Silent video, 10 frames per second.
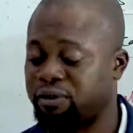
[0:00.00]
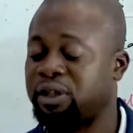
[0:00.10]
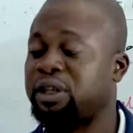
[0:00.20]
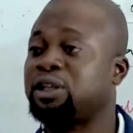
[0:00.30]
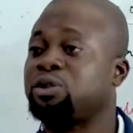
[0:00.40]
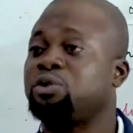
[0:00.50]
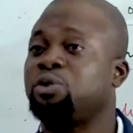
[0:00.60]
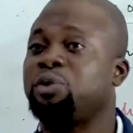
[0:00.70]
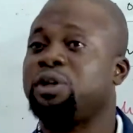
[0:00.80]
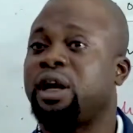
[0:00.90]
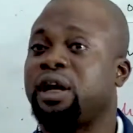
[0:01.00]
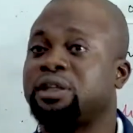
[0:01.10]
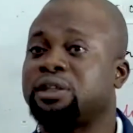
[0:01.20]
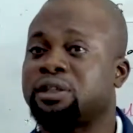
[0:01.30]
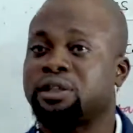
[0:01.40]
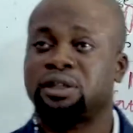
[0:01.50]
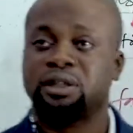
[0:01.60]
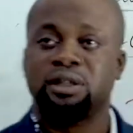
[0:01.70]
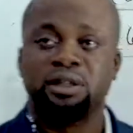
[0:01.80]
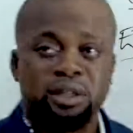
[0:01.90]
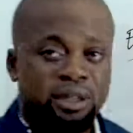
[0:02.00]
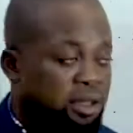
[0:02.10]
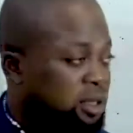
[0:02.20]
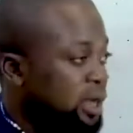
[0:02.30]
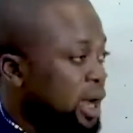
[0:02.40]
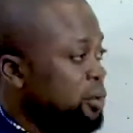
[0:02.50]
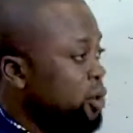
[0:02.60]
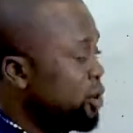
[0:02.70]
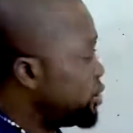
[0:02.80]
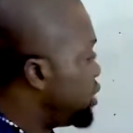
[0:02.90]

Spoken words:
It has to do with direct and what?